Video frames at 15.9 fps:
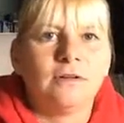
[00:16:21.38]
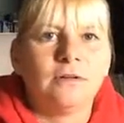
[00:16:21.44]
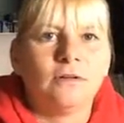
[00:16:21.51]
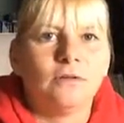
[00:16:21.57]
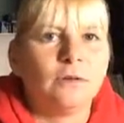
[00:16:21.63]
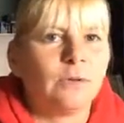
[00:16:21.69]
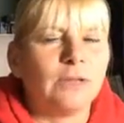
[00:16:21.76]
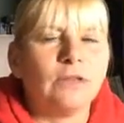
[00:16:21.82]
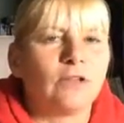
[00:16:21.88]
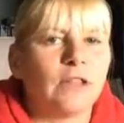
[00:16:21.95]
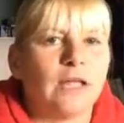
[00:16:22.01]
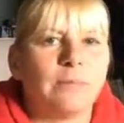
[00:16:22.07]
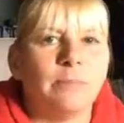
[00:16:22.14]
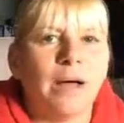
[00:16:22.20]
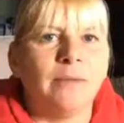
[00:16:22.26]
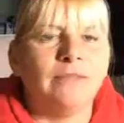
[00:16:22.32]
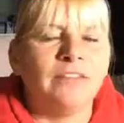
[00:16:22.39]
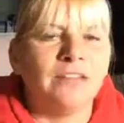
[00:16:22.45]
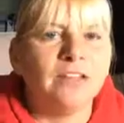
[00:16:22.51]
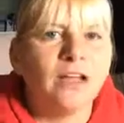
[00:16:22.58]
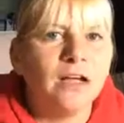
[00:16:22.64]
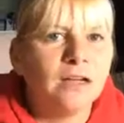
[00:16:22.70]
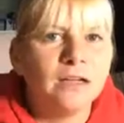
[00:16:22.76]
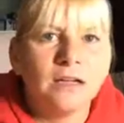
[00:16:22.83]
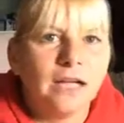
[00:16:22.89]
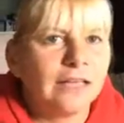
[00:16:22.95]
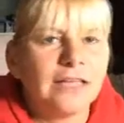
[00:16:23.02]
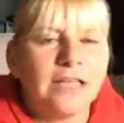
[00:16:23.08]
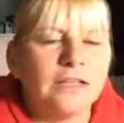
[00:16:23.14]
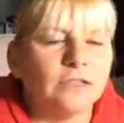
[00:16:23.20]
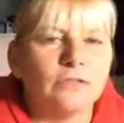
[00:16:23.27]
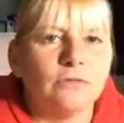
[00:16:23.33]
What do I look like, Bob Vila? I
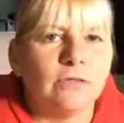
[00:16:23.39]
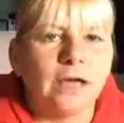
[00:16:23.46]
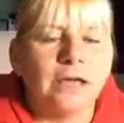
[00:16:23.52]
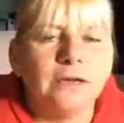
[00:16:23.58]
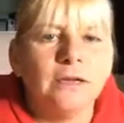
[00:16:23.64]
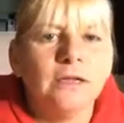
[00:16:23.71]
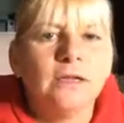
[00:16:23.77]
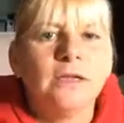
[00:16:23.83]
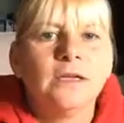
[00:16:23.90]
can't do that.